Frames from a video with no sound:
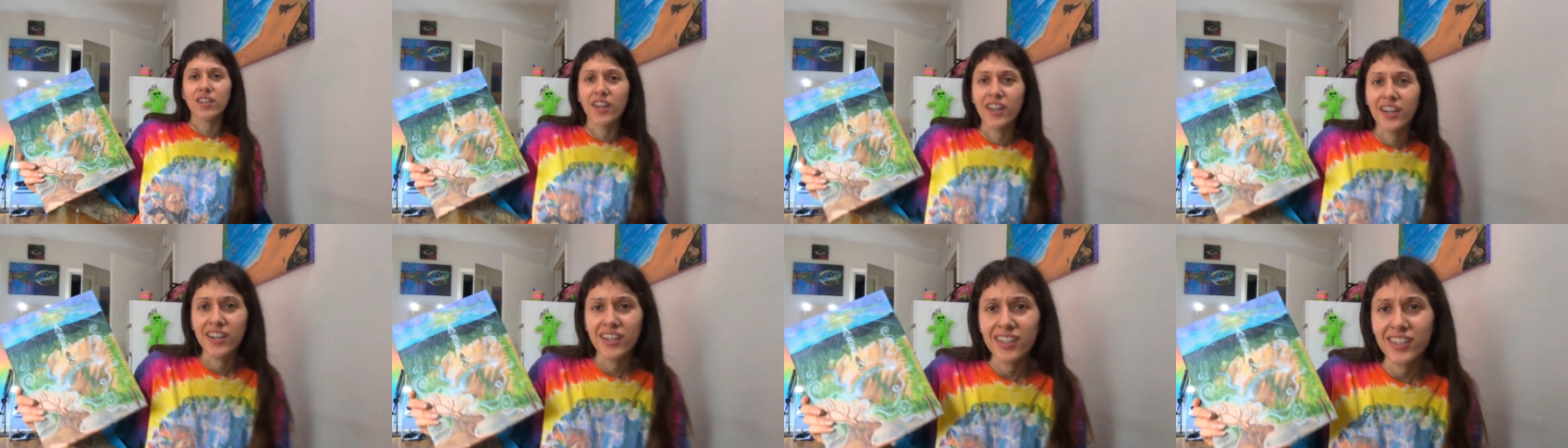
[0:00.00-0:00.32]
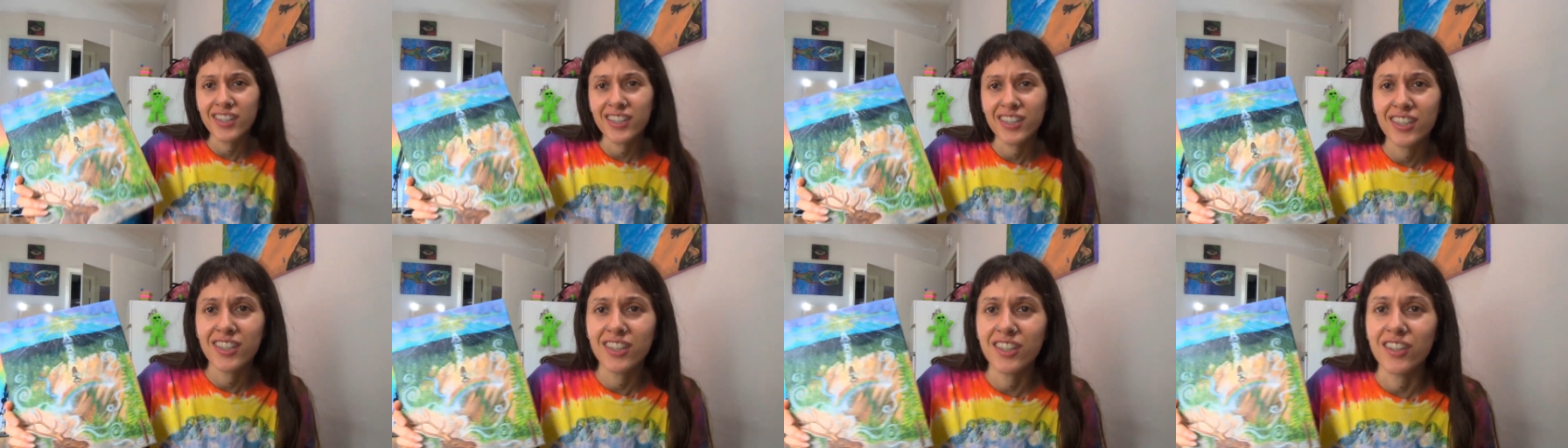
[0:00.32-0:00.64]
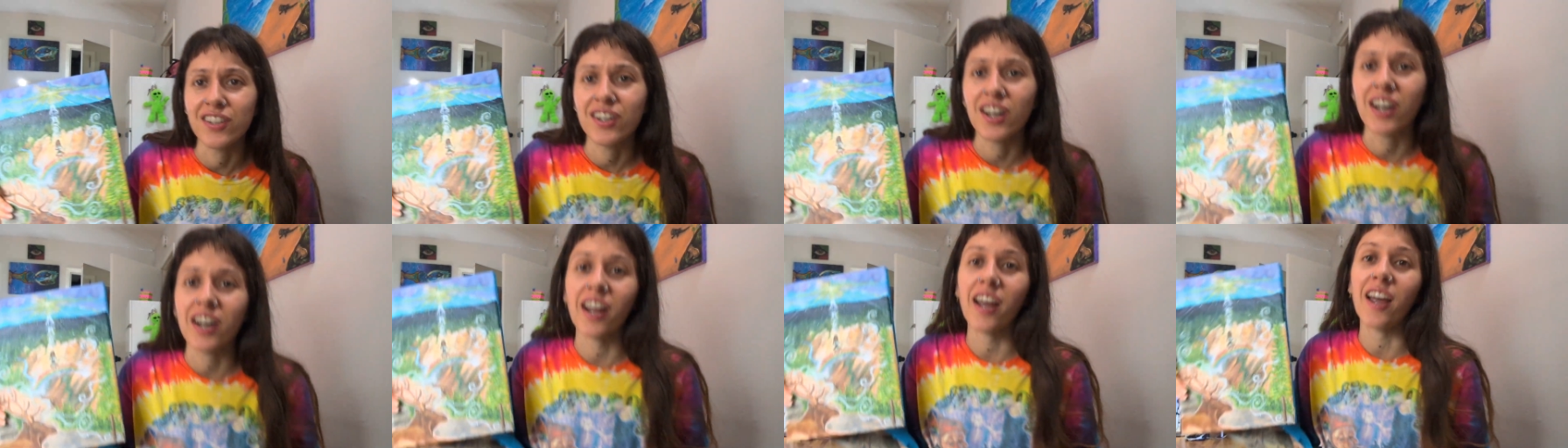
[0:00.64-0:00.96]
the lighting is
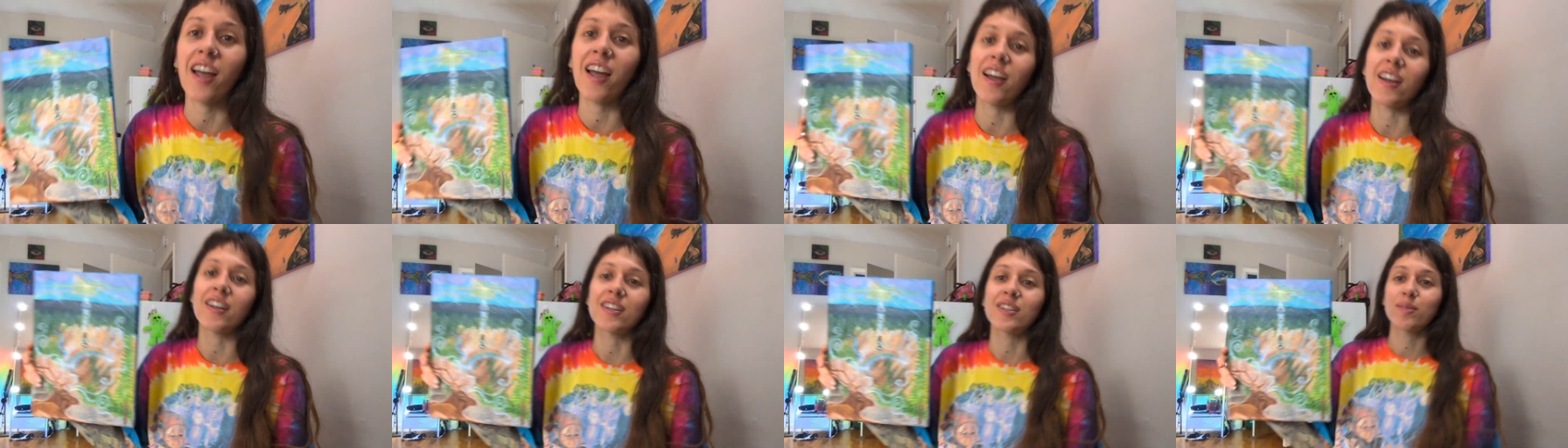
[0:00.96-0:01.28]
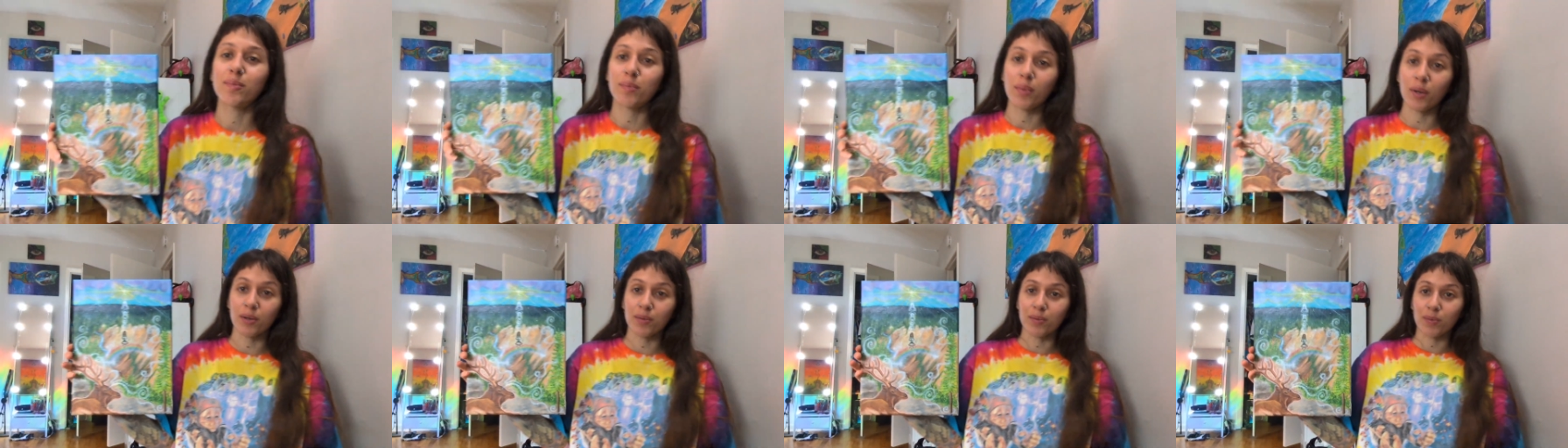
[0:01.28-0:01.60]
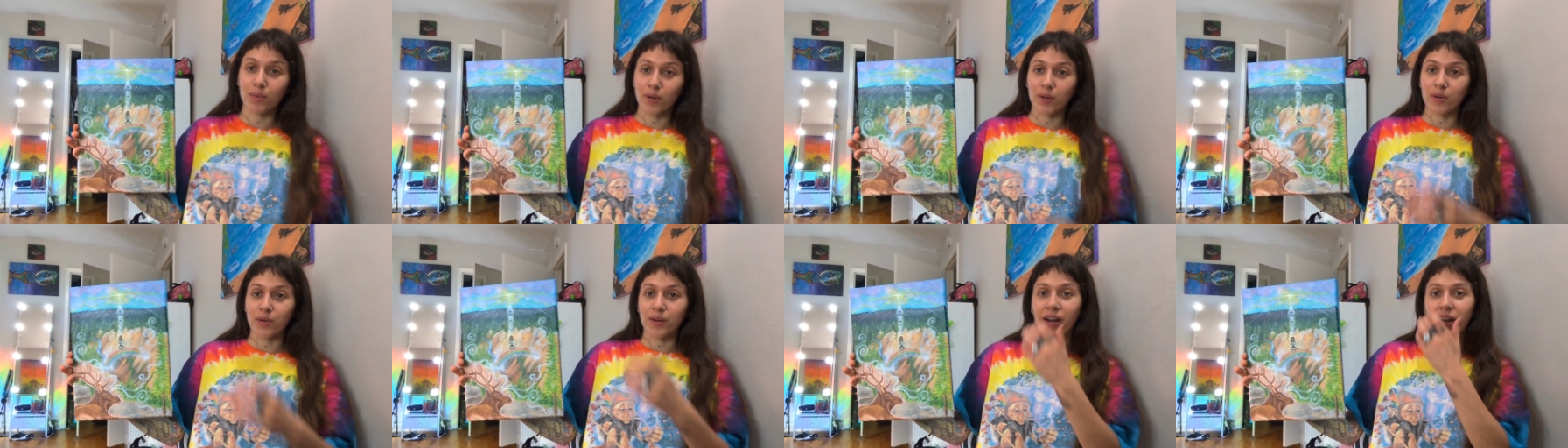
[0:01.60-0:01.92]
still kind of ass, but
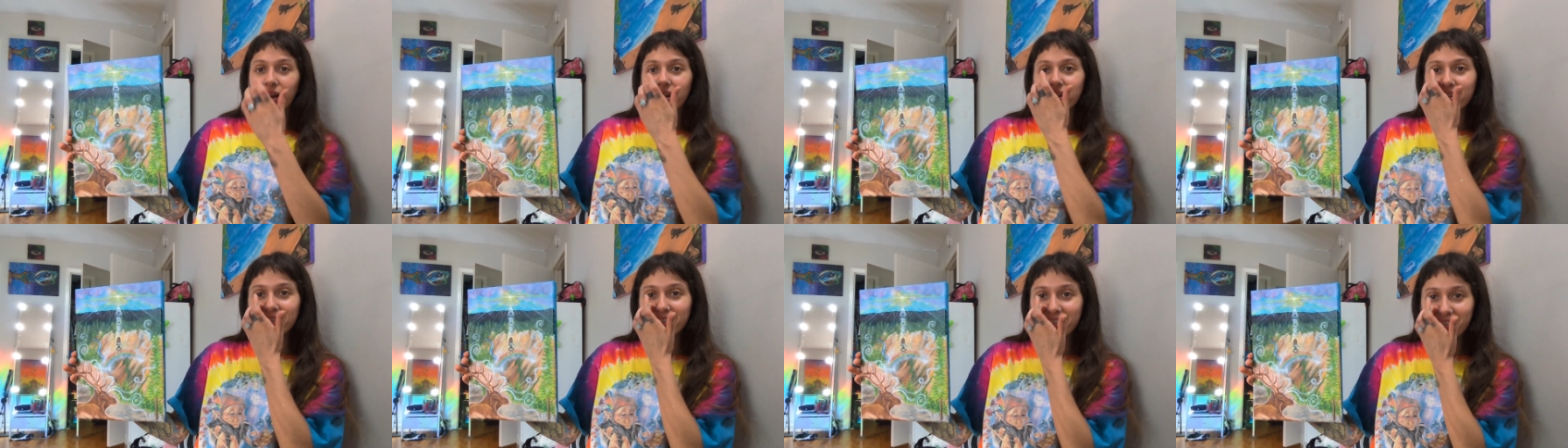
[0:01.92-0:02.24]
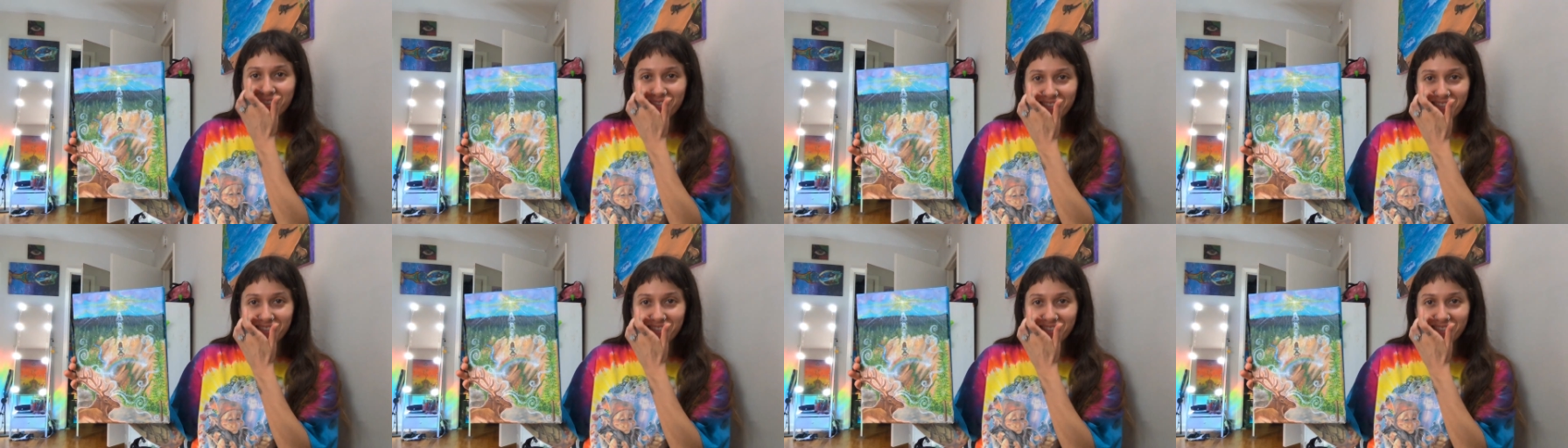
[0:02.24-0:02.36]
okay.